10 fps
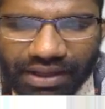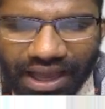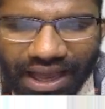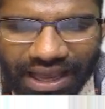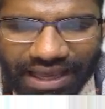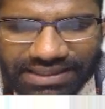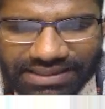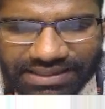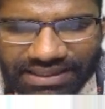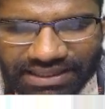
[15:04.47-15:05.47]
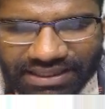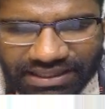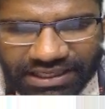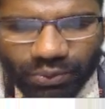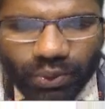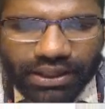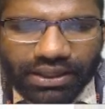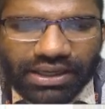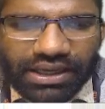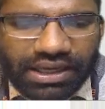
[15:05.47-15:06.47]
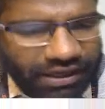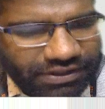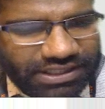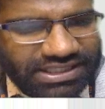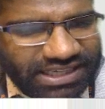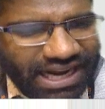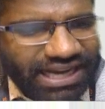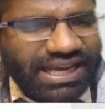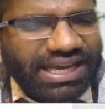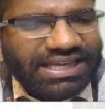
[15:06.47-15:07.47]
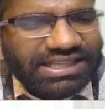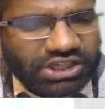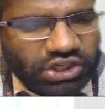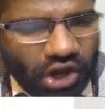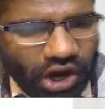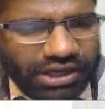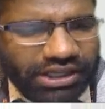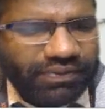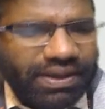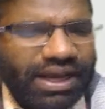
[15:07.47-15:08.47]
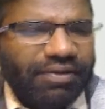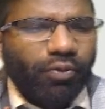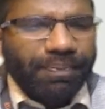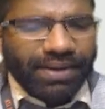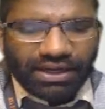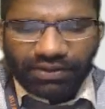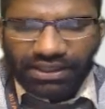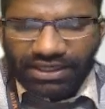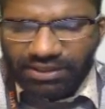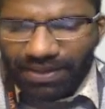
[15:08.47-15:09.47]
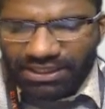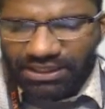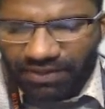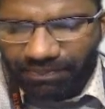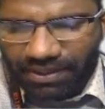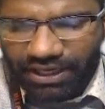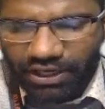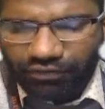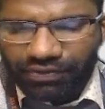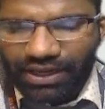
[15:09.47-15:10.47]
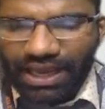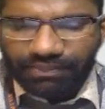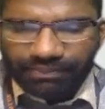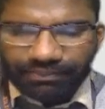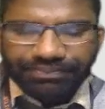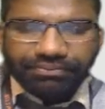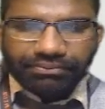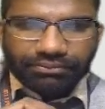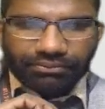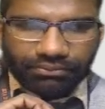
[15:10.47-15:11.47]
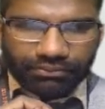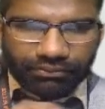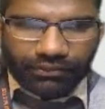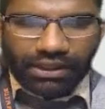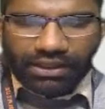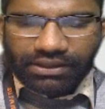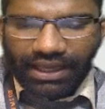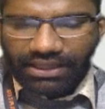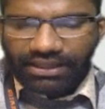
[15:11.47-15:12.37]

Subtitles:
is given. If the state is not giving an opinion within a specific period of time, then